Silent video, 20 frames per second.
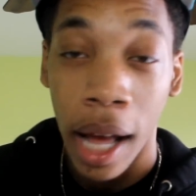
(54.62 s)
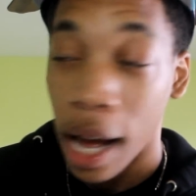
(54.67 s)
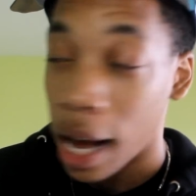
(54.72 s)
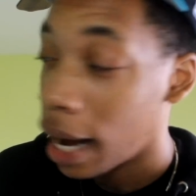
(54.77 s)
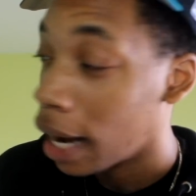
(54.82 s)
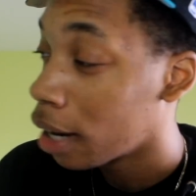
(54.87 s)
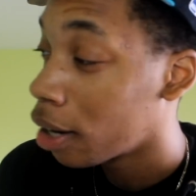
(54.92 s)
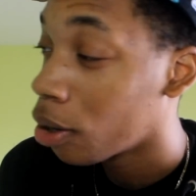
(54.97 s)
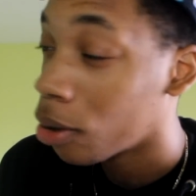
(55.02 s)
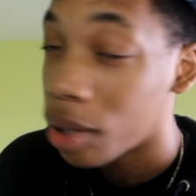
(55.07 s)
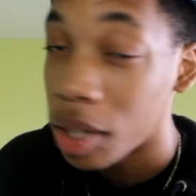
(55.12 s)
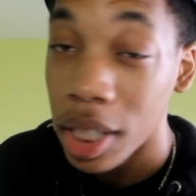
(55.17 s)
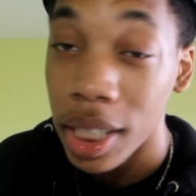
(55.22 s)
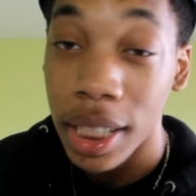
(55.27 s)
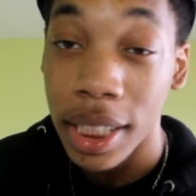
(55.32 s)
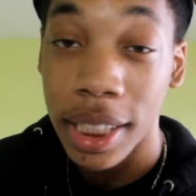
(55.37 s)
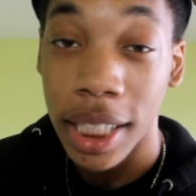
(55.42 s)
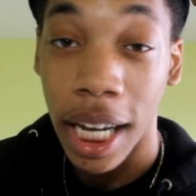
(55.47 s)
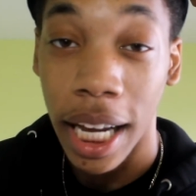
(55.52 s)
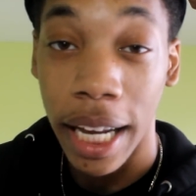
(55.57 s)
I go to the
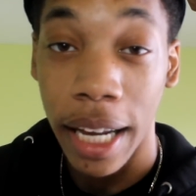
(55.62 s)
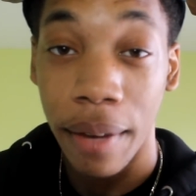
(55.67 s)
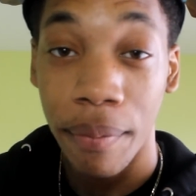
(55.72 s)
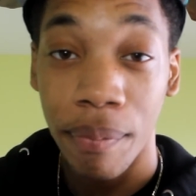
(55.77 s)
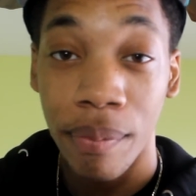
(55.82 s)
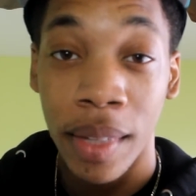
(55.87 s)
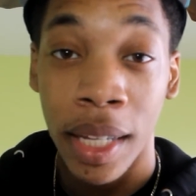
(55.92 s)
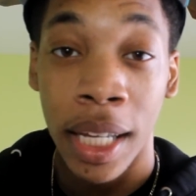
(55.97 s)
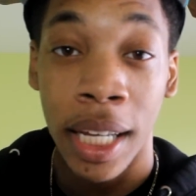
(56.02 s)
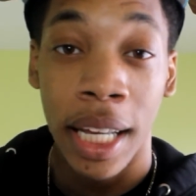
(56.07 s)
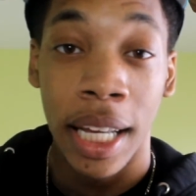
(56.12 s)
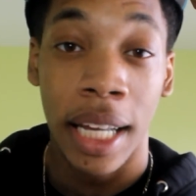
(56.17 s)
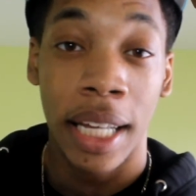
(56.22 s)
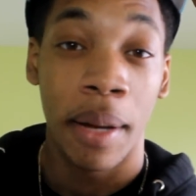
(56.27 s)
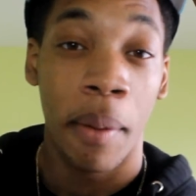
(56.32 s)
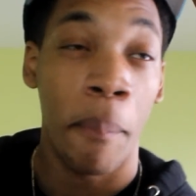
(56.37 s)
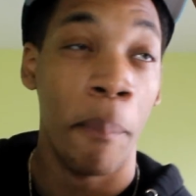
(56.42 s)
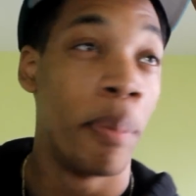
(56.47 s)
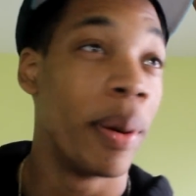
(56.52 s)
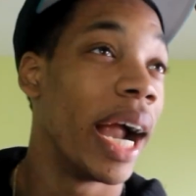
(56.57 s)
site,
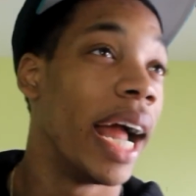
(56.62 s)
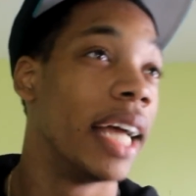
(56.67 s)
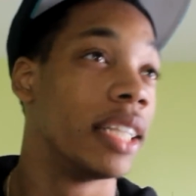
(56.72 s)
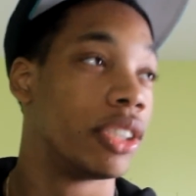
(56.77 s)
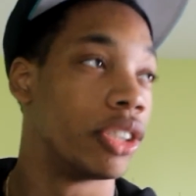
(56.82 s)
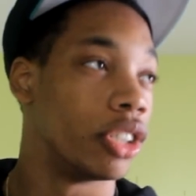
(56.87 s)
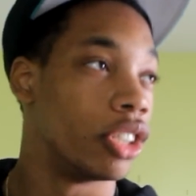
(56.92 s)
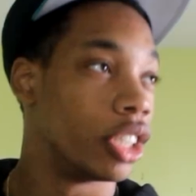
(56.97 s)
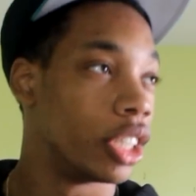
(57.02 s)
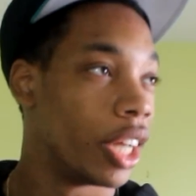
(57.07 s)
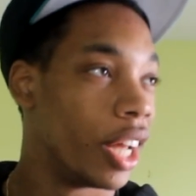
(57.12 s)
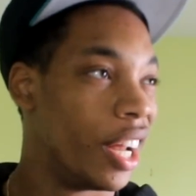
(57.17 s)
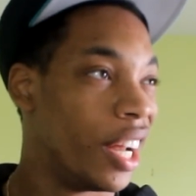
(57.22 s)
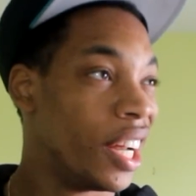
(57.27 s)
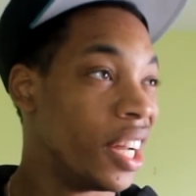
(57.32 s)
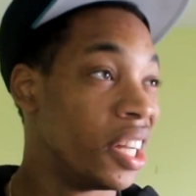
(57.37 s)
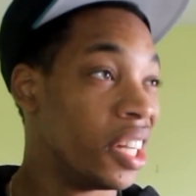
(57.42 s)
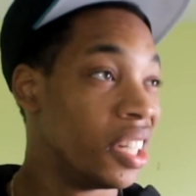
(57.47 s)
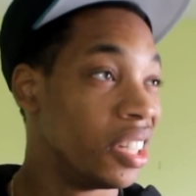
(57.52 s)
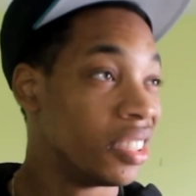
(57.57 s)

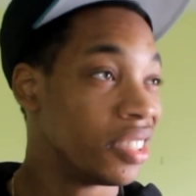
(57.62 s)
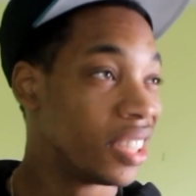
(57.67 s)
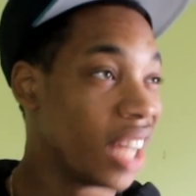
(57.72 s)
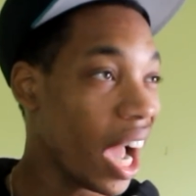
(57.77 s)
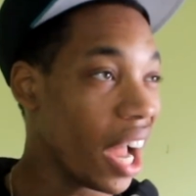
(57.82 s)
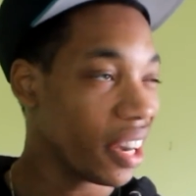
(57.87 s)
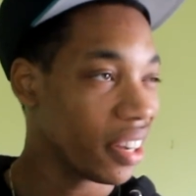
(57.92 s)
brazzers.com